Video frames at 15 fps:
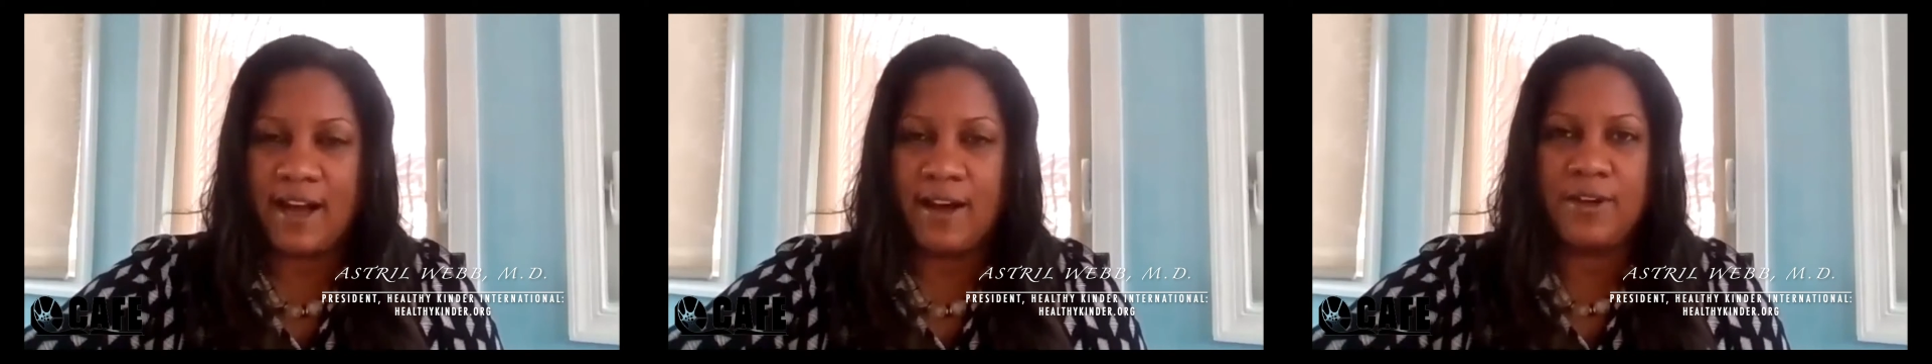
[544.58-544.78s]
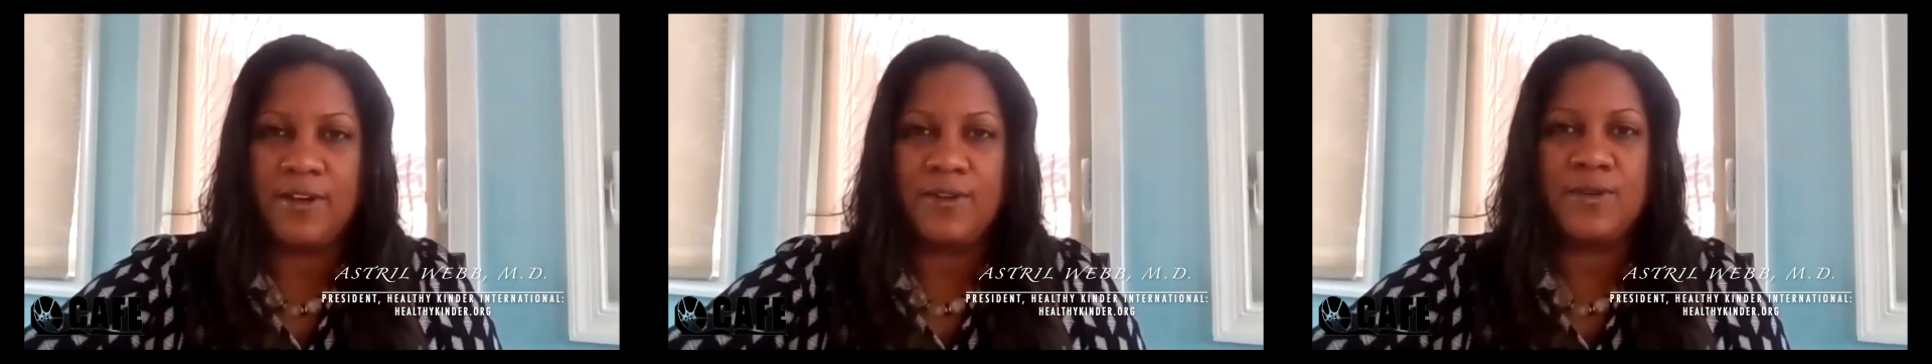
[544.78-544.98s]

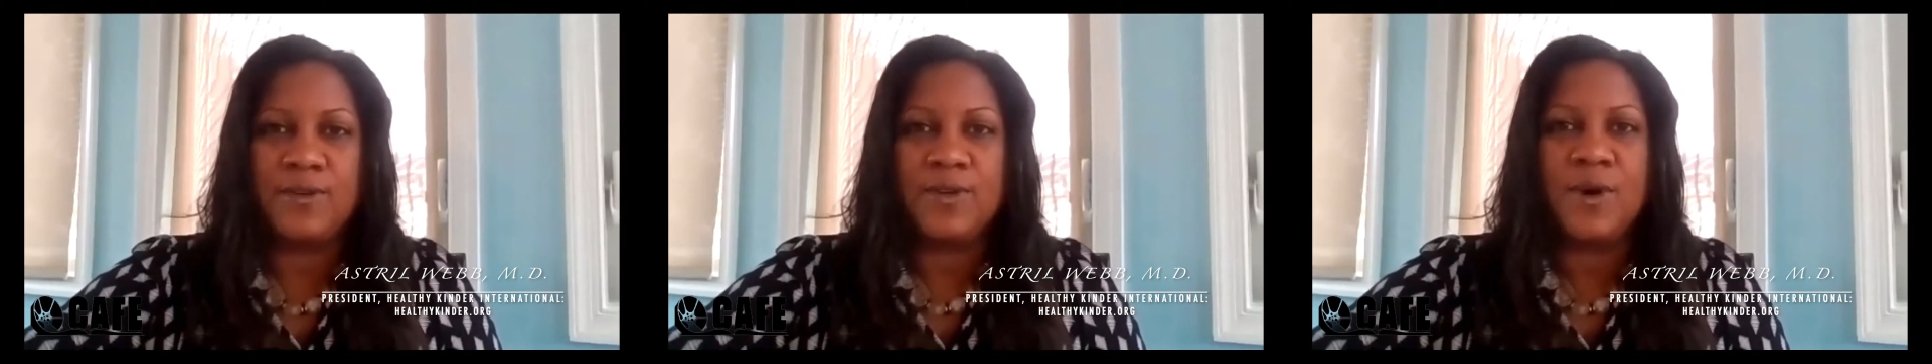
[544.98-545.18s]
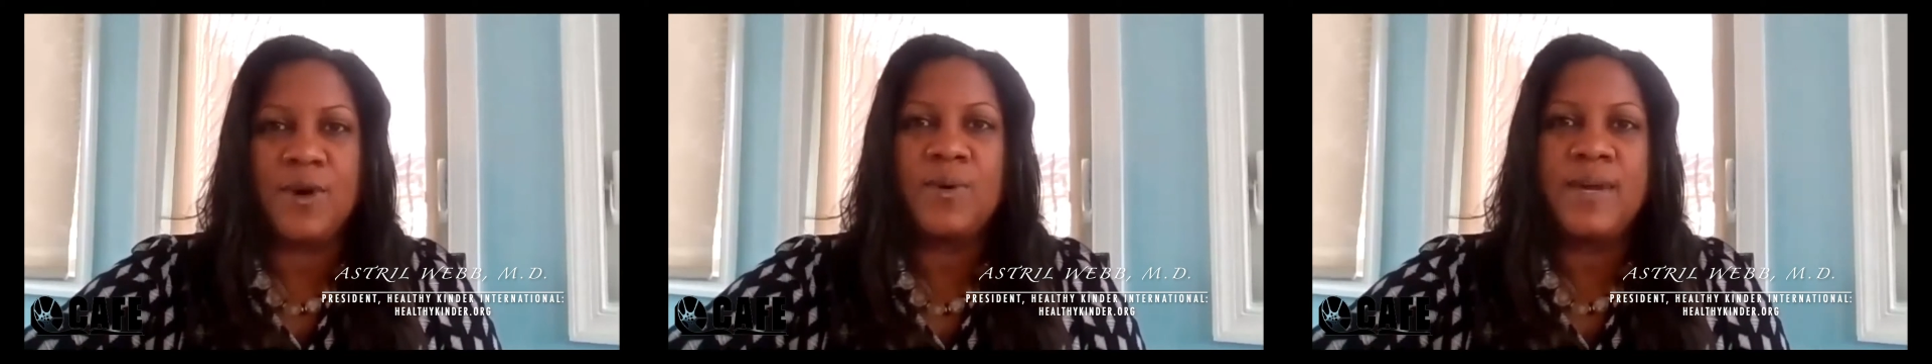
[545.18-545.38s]
How do you
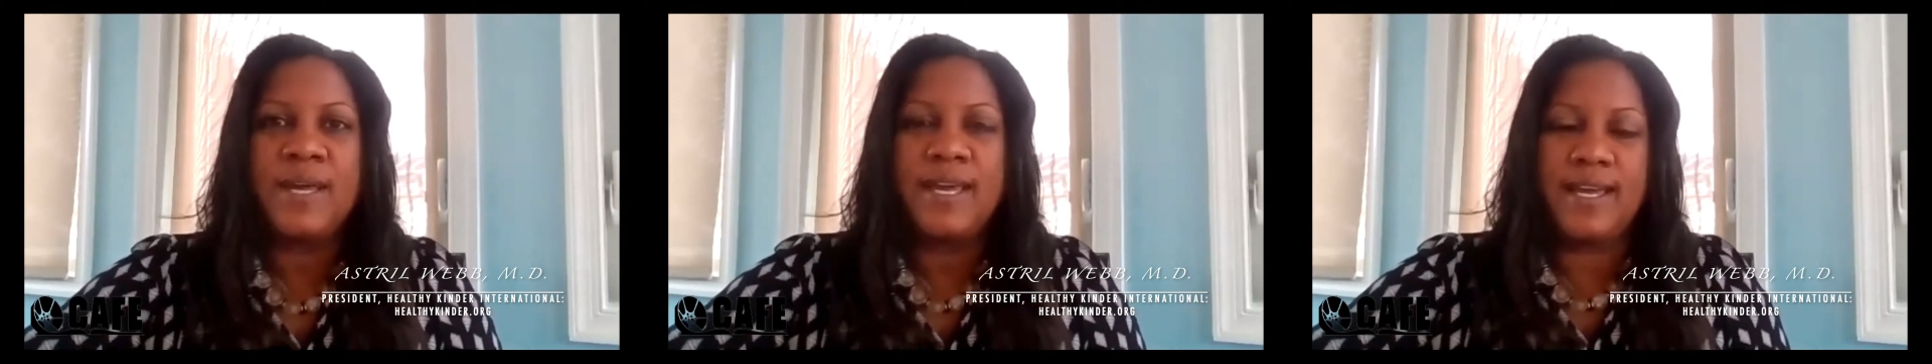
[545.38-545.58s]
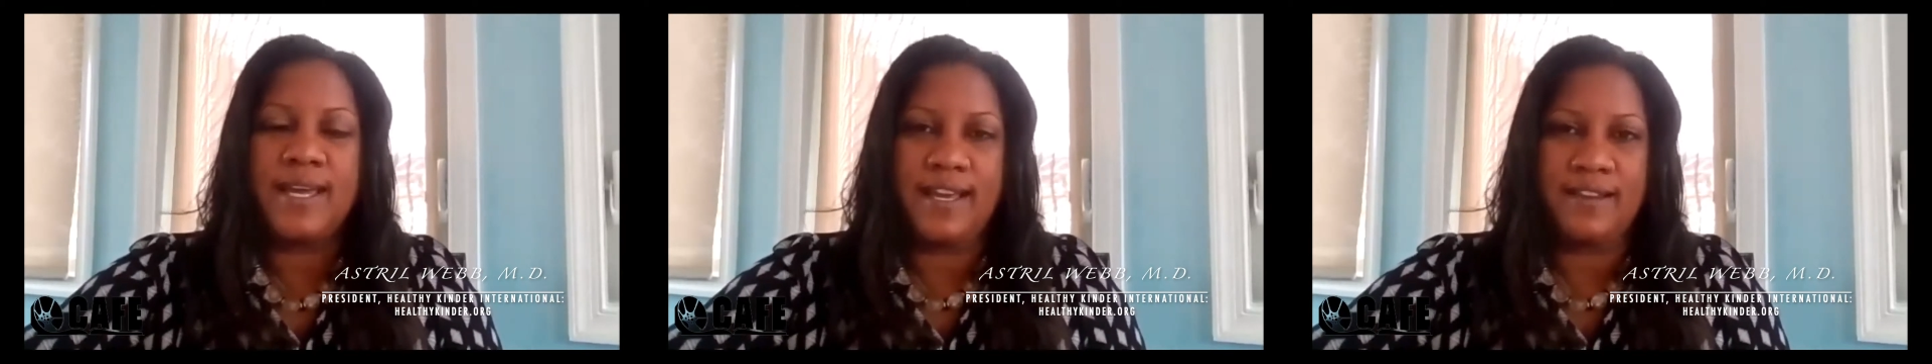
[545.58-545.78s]
know
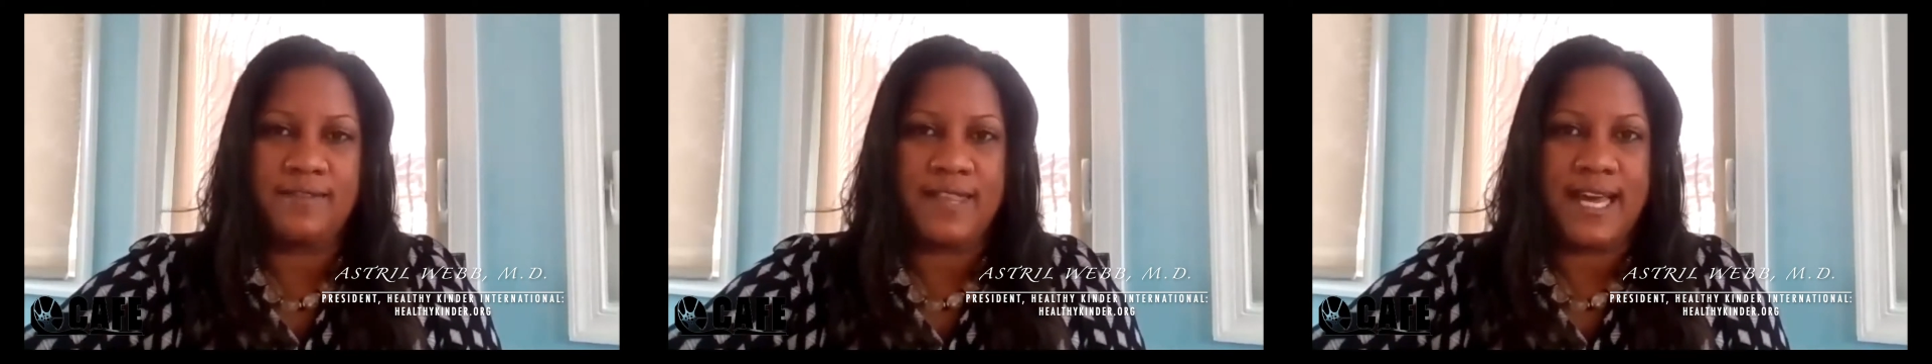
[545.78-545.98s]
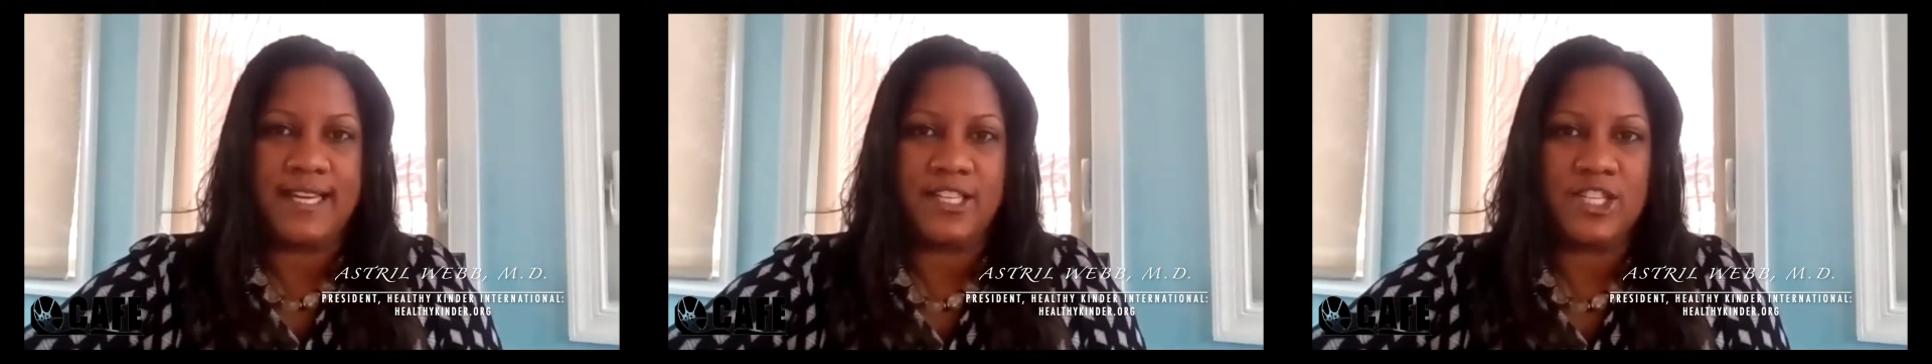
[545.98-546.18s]
if
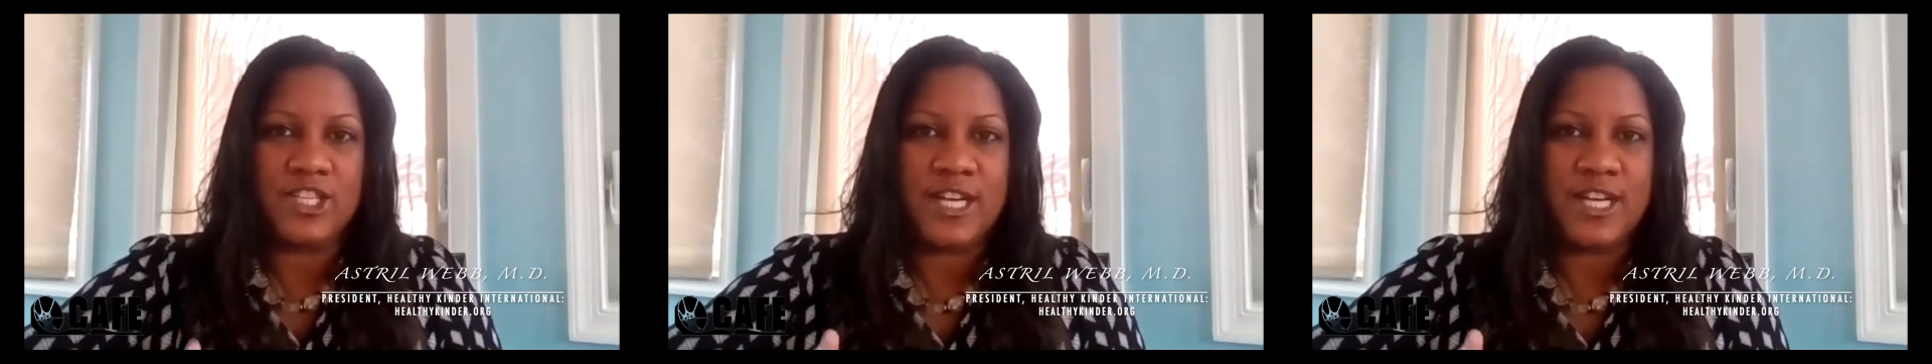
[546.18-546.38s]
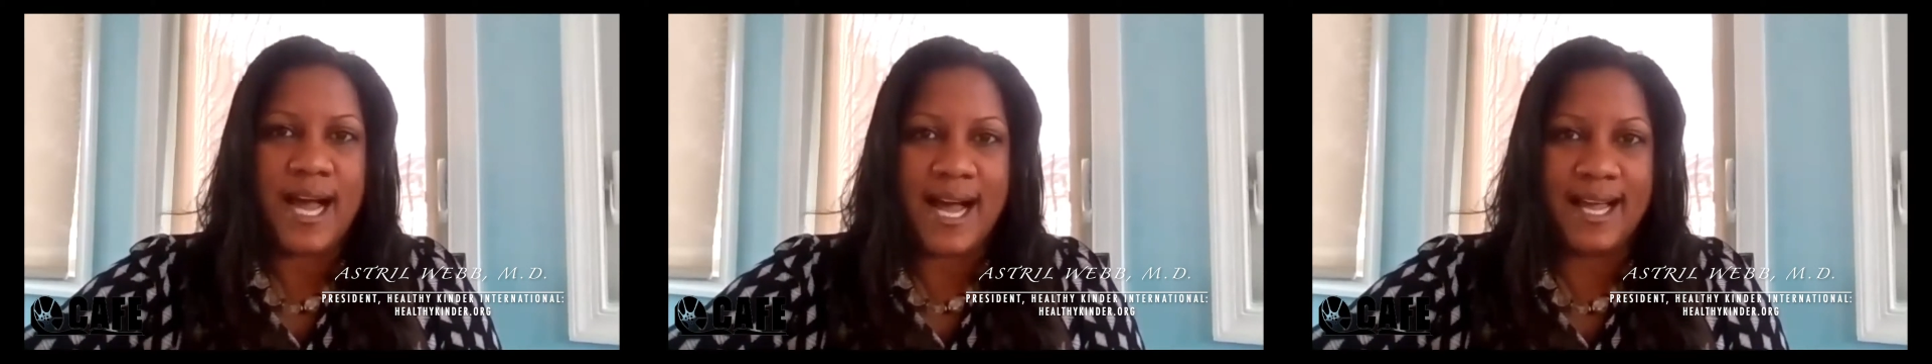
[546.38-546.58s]
that
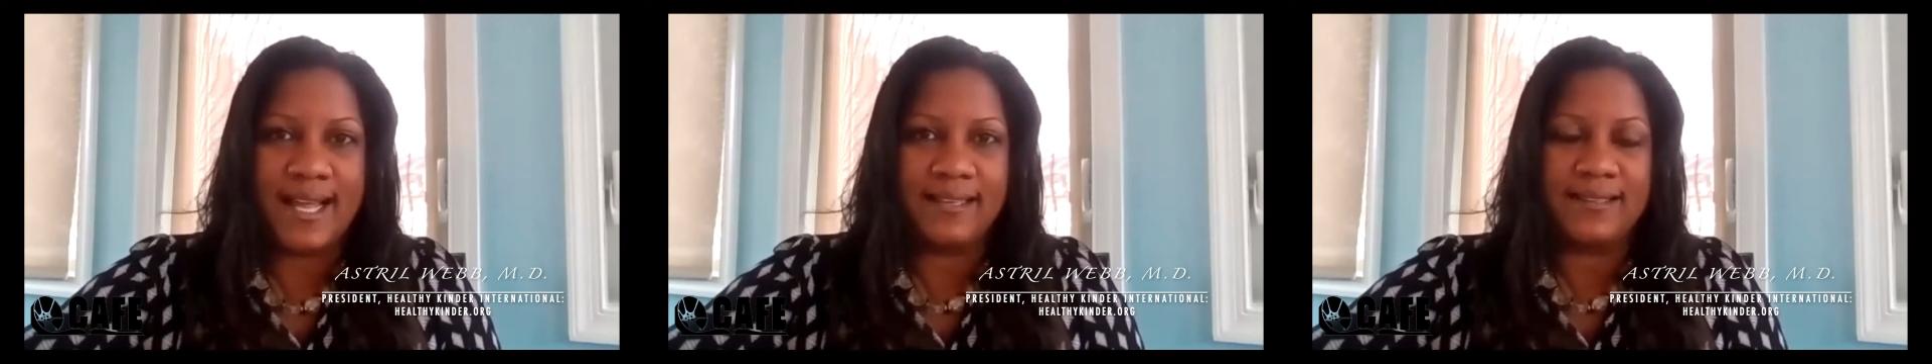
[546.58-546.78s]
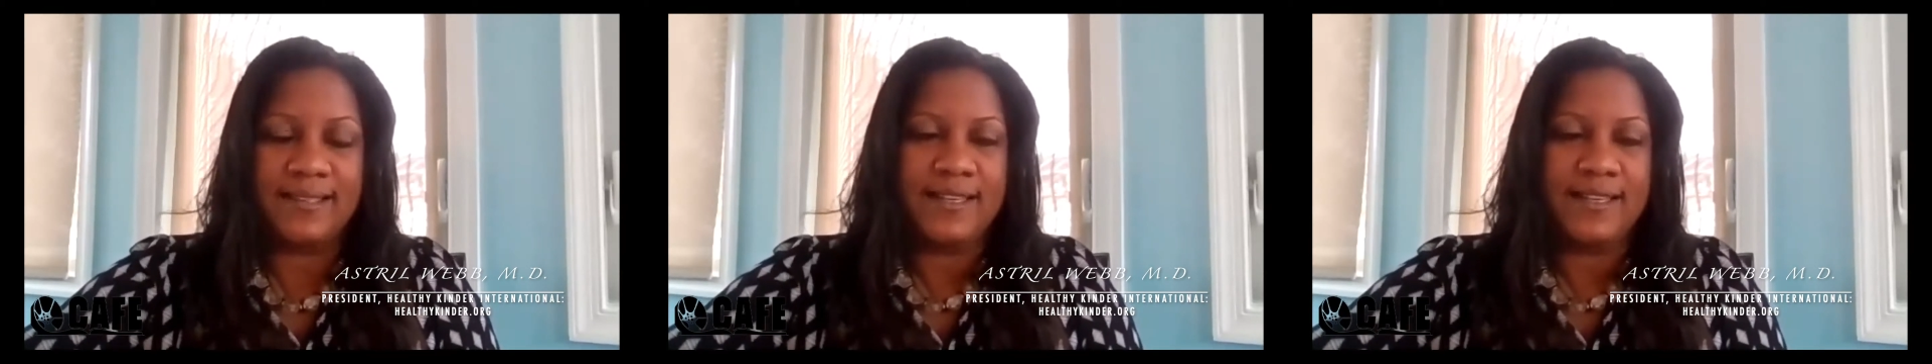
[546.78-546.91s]
child